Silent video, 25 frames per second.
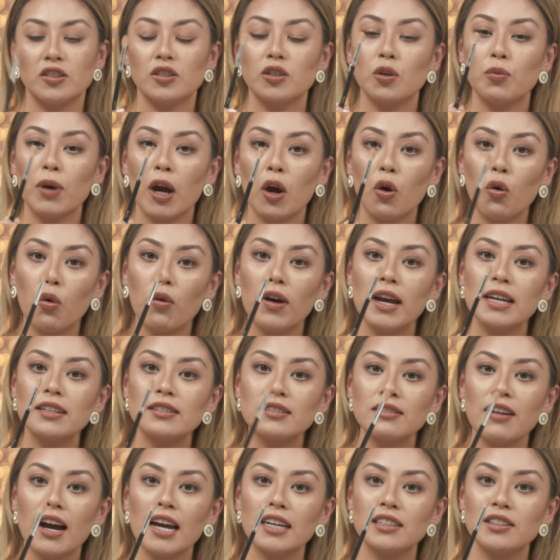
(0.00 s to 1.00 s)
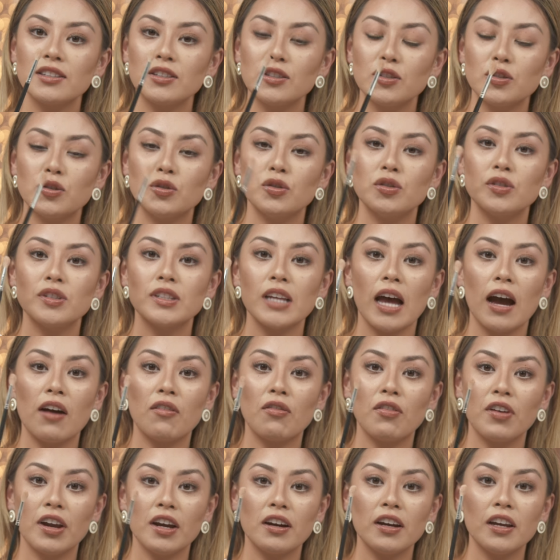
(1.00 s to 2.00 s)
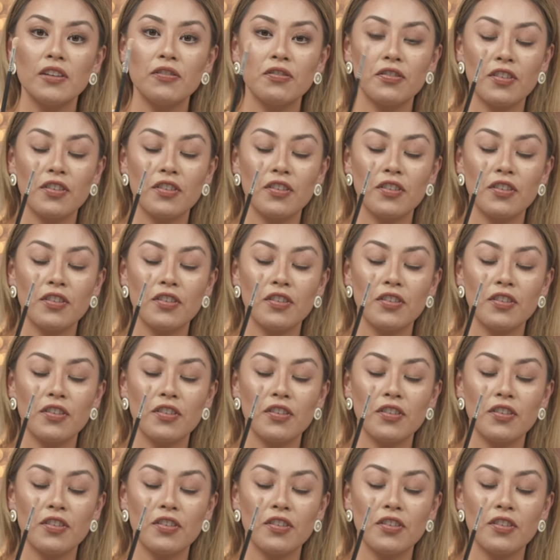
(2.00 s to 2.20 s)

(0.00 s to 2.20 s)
So I always like to use a really